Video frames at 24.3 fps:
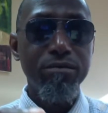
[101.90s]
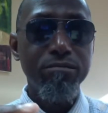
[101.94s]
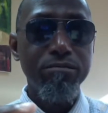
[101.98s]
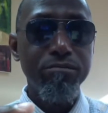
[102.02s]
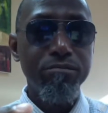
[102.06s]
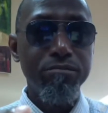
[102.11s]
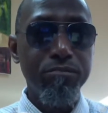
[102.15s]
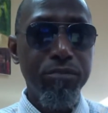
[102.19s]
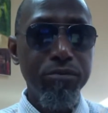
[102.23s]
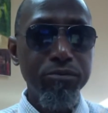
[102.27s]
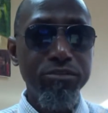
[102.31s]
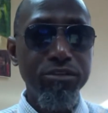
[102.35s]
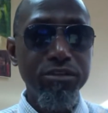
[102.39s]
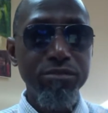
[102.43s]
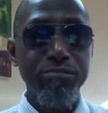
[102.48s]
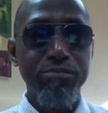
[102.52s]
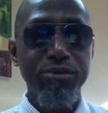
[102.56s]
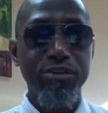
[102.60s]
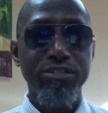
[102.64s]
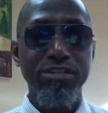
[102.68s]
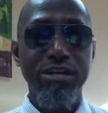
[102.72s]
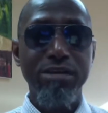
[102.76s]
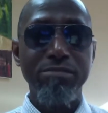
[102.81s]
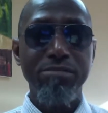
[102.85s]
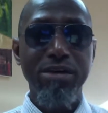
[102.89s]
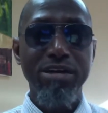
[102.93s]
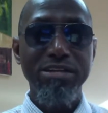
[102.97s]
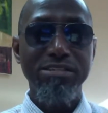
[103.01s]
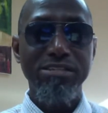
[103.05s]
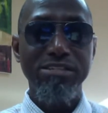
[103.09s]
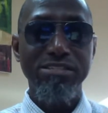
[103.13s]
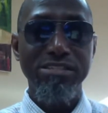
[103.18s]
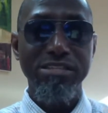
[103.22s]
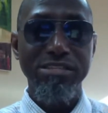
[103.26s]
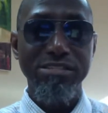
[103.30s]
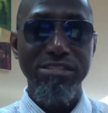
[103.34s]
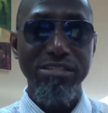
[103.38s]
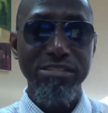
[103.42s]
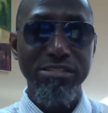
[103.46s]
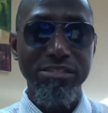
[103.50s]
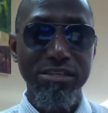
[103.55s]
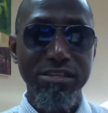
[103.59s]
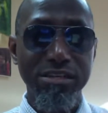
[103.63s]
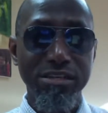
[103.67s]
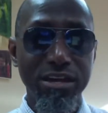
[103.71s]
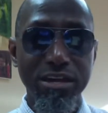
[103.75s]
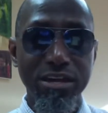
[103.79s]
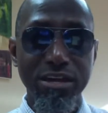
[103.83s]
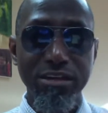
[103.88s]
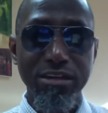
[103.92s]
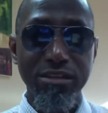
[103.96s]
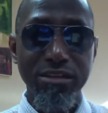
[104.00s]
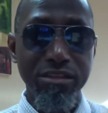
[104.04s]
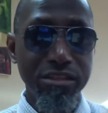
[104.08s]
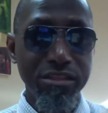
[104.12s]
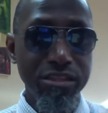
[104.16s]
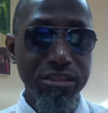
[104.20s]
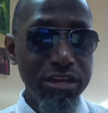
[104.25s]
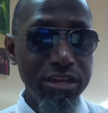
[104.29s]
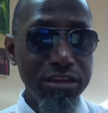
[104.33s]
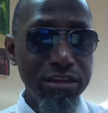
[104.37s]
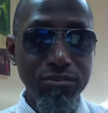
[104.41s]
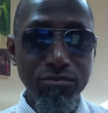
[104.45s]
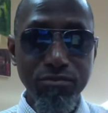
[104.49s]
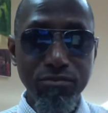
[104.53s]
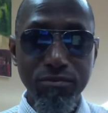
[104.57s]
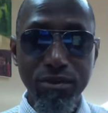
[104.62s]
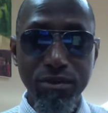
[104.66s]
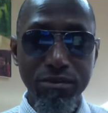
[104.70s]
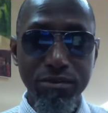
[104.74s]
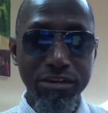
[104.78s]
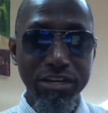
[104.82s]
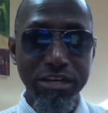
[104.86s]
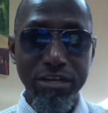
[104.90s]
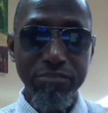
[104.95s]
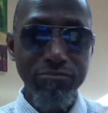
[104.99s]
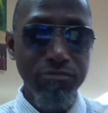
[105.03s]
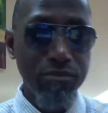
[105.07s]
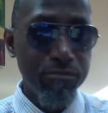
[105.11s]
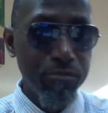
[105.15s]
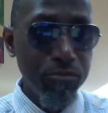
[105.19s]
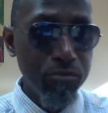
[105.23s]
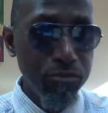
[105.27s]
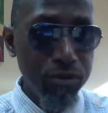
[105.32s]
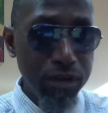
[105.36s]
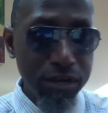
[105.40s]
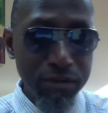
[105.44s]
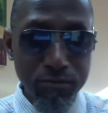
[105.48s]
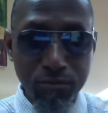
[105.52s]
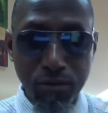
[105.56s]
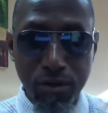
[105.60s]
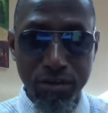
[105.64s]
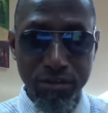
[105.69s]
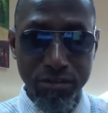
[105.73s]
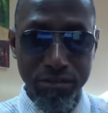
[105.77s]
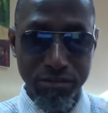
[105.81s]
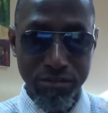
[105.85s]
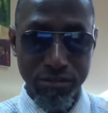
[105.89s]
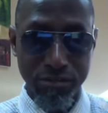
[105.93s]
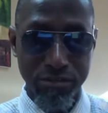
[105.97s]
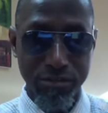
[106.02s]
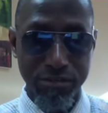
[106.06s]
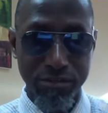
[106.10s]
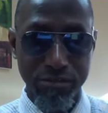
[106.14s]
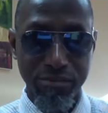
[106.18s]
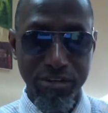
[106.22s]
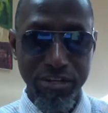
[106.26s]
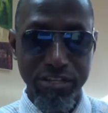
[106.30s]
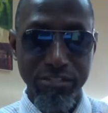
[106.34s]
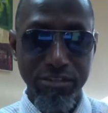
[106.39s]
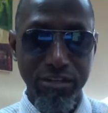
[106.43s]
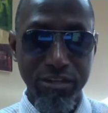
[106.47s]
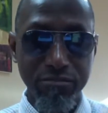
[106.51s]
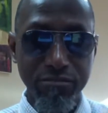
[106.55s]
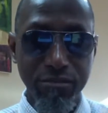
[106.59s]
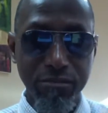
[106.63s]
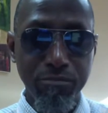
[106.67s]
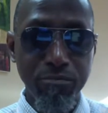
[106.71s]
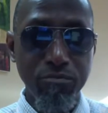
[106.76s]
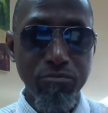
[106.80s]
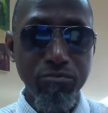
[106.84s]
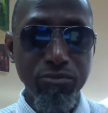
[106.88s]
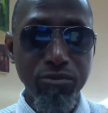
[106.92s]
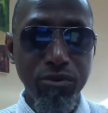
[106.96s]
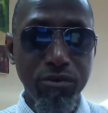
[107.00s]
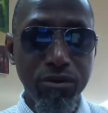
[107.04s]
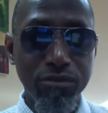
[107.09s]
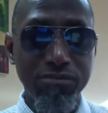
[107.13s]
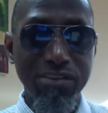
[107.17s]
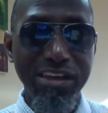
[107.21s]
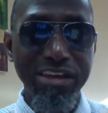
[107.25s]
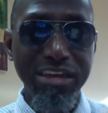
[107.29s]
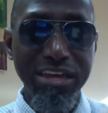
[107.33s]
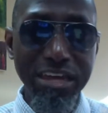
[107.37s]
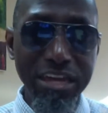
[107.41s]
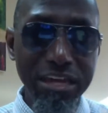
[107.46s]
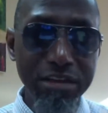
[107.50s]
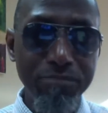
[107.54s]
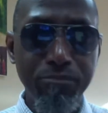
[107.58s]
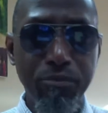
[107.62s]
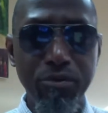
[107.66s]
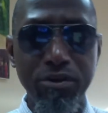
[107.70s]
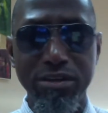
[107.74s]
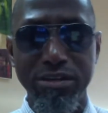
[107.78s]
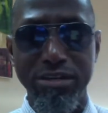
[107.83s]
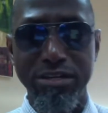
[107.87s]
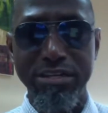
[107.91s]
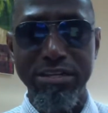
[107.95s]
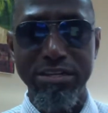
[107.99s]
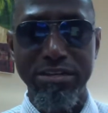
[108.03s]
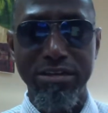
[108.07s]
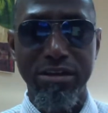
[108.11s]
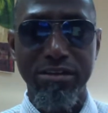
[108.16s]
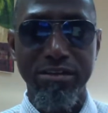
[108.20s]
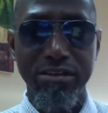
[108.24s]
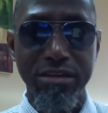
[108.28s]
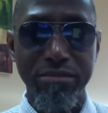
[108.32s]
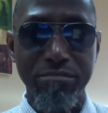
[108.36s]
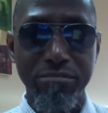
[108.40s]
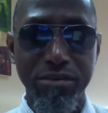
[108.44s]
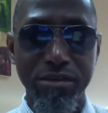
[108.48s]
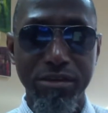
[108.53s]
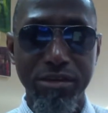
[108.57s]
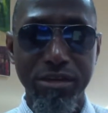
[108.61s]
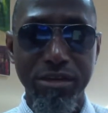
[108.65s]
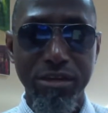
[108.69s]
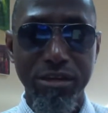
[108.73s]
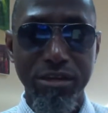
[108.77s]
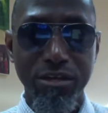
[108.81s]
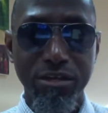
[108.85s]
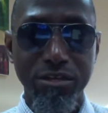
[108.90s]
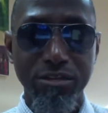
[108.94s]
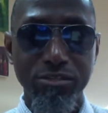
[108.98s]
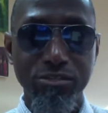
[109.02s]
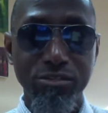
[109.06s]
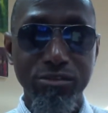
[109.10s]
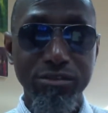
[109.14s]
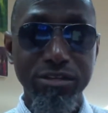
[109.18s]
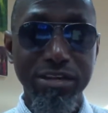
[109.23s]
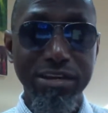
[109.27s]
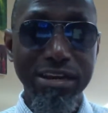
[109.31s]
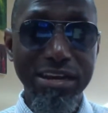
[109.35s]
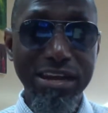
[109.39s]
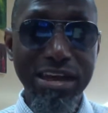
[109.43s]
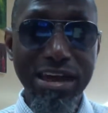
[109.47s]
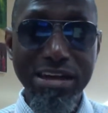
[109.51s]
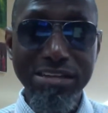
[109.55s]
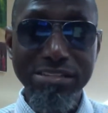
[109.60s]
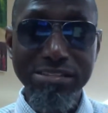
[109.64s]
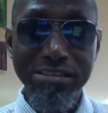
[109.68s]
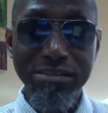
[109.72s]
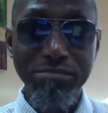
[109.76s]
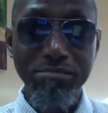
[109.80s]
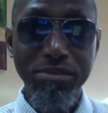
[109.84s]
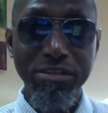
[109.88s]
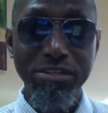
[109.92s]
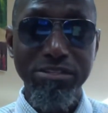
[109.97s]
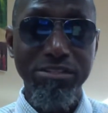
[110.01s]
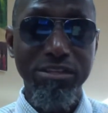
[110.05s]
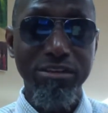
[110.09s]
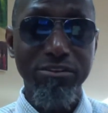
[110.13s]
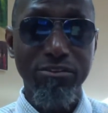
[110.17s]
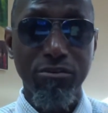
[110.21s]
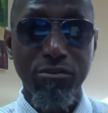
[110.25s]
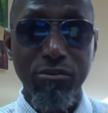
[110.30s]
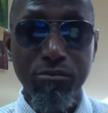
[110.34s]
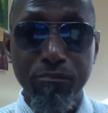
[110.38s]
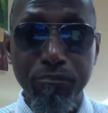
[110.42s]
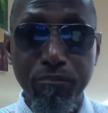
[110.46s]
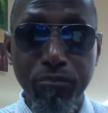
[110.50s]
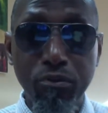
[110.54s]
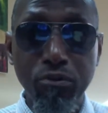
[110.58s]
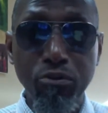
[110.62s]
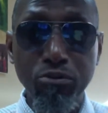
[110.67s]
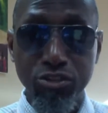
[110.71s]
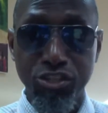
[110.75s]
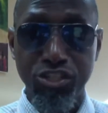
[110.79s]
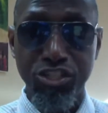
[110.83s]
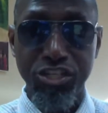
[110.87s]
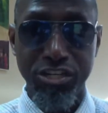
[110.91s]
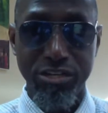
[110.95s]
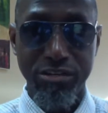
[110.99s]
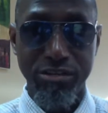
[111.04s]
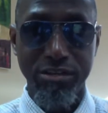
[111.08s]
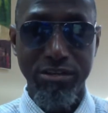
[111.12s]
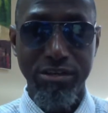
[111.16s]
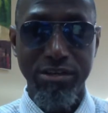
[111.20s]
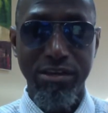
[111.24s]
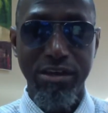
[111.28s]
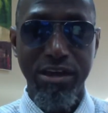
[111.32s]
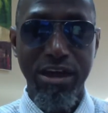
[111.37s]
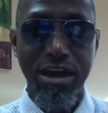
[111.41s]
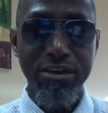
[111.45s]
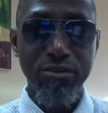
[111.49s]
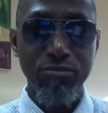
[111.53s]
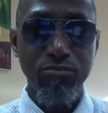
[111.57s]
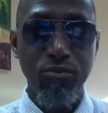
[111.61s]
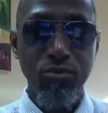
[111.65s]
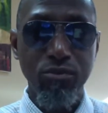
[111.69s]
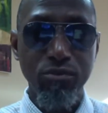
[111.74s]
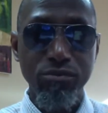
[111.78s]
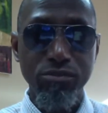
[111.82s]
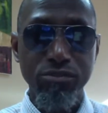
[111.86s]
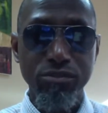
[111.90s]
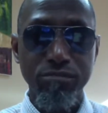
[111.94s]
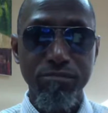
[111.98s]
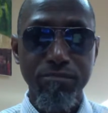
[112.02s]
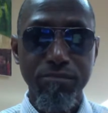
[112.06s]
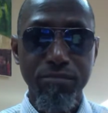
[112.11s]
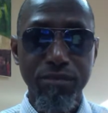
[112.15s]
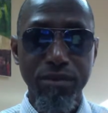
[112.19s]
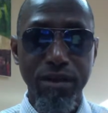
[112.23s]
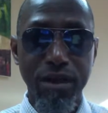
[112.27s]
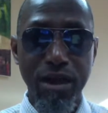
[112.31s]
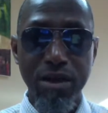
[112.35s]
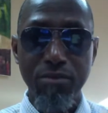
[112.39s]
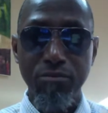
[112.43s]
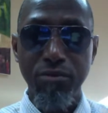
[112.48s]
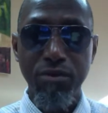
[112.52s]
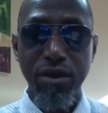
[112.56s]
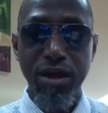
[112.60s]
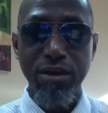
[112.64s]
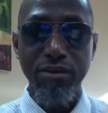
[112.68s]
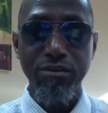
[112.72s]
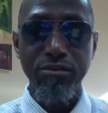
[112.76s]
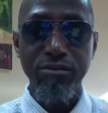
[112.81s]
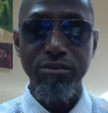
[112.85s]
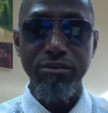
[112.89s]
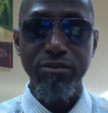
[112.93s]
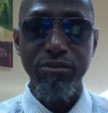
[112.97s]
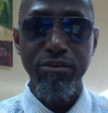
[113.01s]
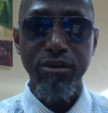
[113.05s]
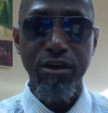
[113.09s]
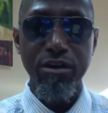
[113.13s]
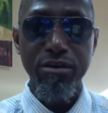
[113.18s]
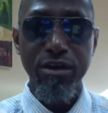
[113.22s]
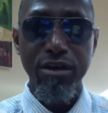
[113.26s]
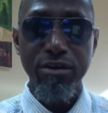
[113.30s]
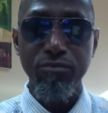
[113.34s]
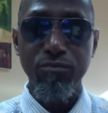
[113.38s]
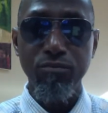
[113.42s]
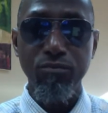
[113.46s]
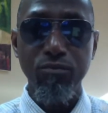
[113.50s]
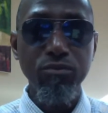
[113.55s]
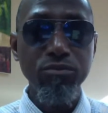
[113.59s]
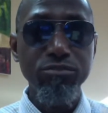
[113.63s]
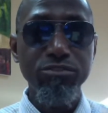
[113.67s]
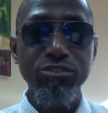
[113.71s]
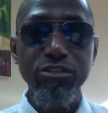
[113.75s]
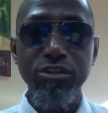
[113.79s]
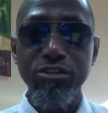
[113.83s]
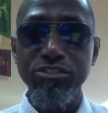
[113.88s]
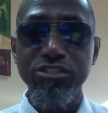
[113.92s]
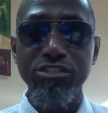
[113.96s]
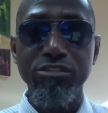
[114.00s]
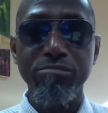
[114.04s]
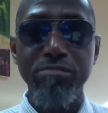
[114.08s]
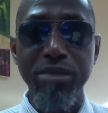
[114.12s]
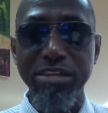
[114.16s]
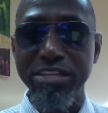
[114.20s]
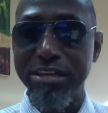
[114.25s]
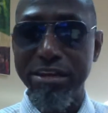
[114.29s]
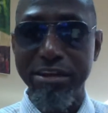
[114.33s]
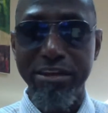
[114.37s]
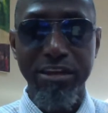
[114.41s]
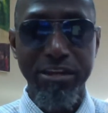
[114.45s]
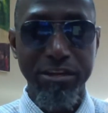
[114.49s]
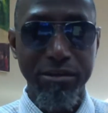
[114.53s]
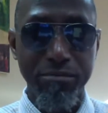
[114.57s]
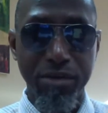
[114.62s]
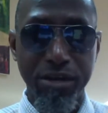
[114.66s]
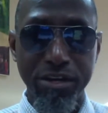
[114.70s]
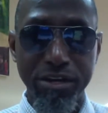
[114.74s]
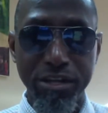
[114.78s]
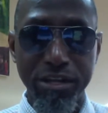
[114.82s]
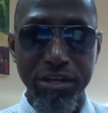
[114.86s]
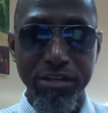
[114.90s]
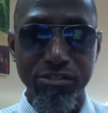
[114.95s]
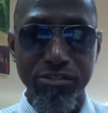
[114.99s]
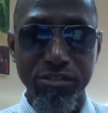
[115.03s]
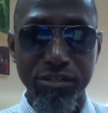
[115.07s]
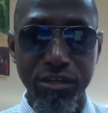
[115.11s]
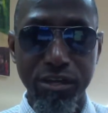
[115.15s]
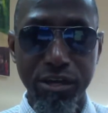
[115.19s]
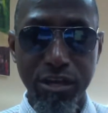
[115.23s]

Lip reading: Putting pressure on Manchester City. They know already Liverpool had won already. So Liverpool now have an 8-point lead on them. So in the last 10 minutes, they're now pushing at the Wolves. And Wolves does this better than anybody else.